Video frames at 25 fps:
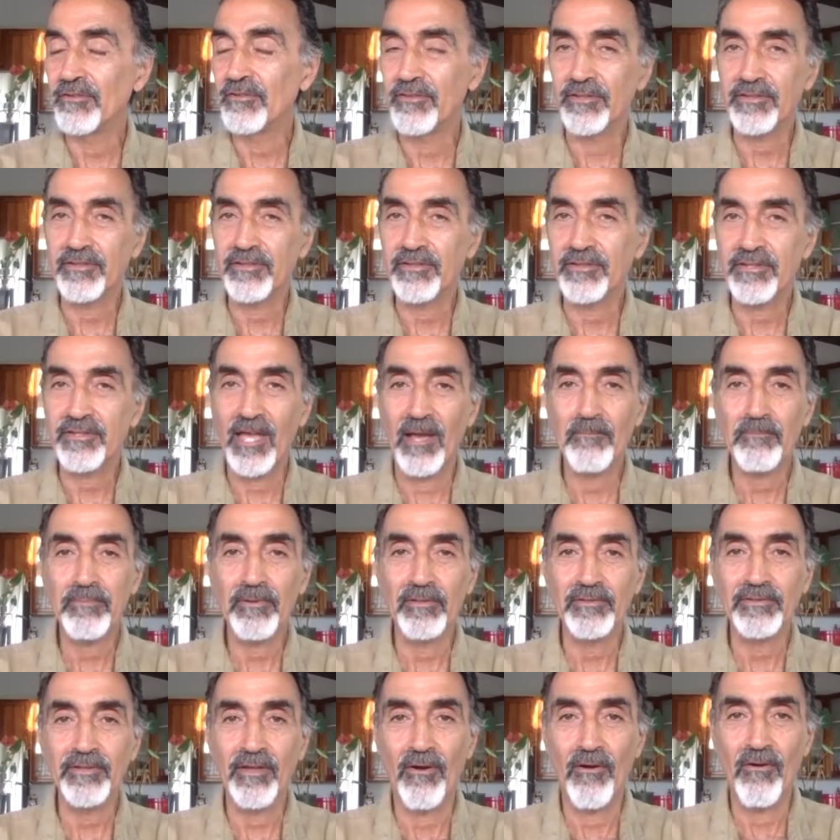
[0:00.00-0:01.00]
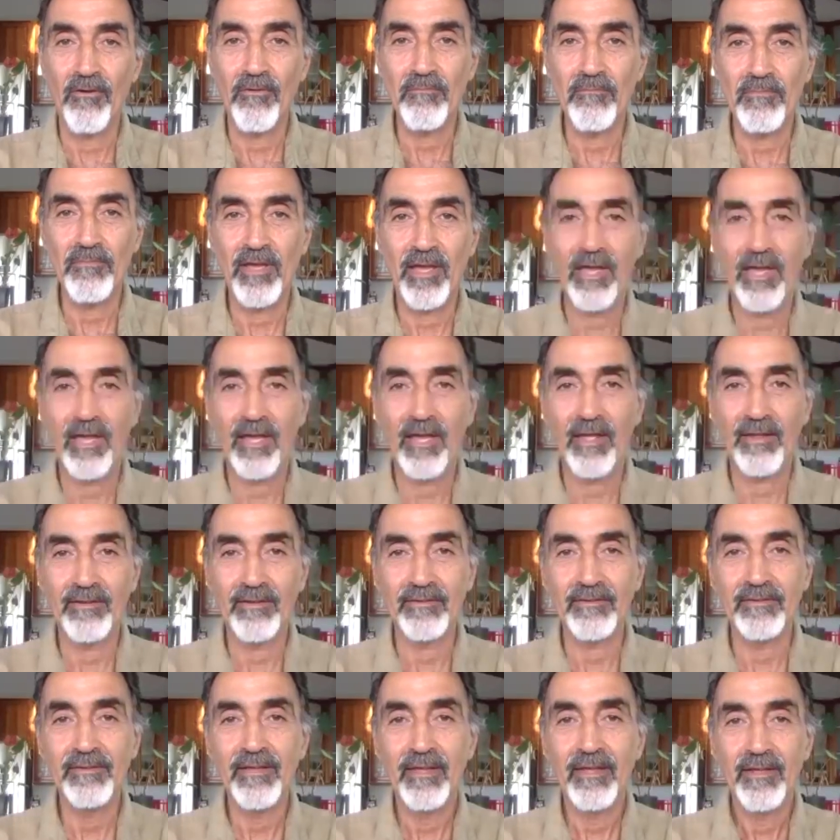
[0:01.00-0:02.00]
the temple dome
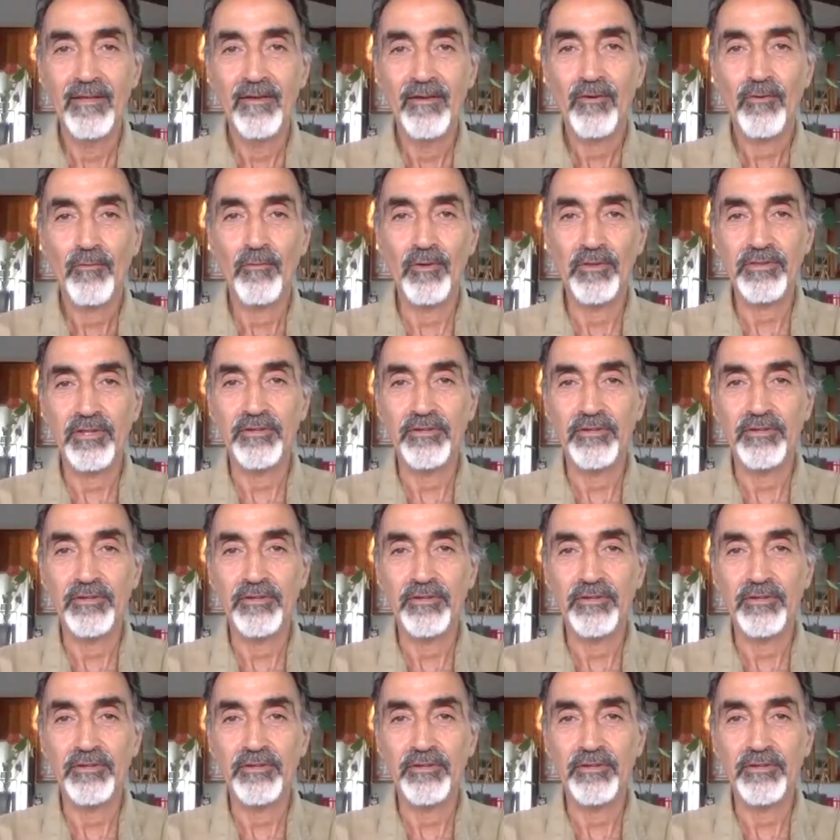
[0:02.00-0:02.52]
and with a